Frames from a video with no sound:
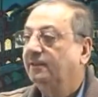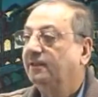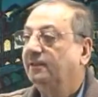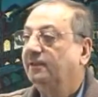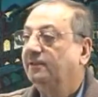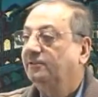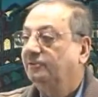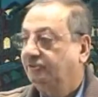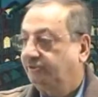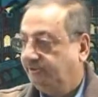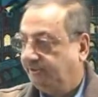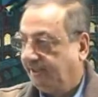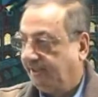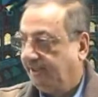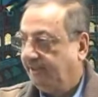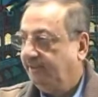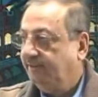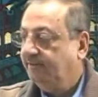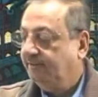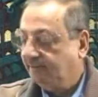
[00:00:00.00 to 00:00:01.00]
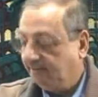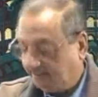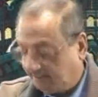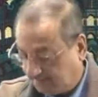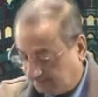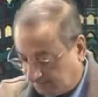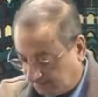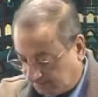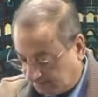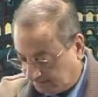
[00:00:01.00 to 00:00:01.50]
said
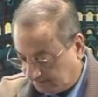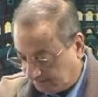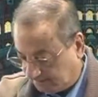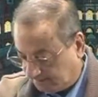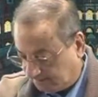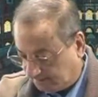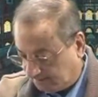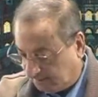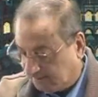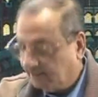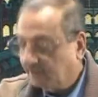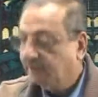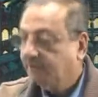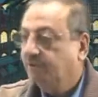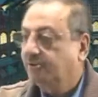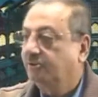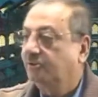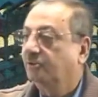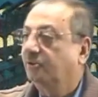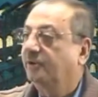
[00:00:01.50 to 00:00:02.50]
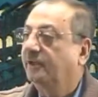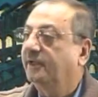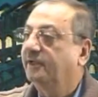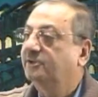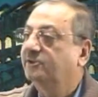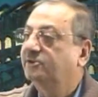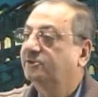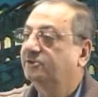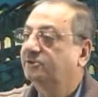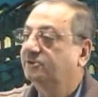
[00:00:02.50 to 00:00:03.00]
to
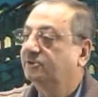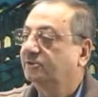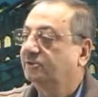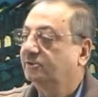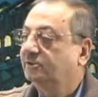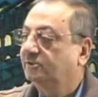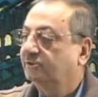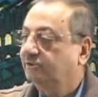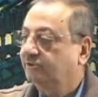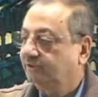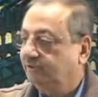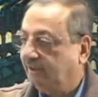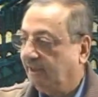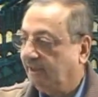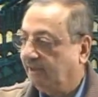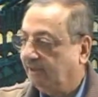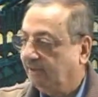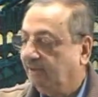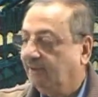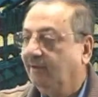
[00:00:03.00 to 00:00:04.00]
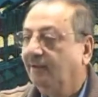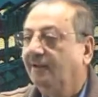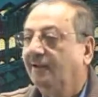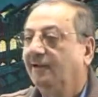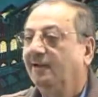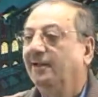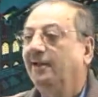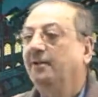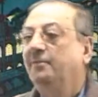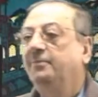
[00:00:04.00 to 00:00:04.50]
his son.
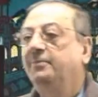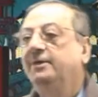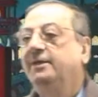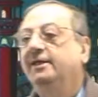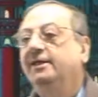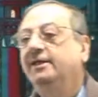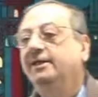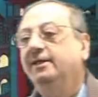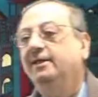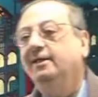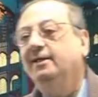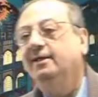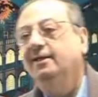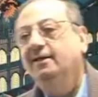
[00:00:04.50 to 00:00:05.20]
Libnihi.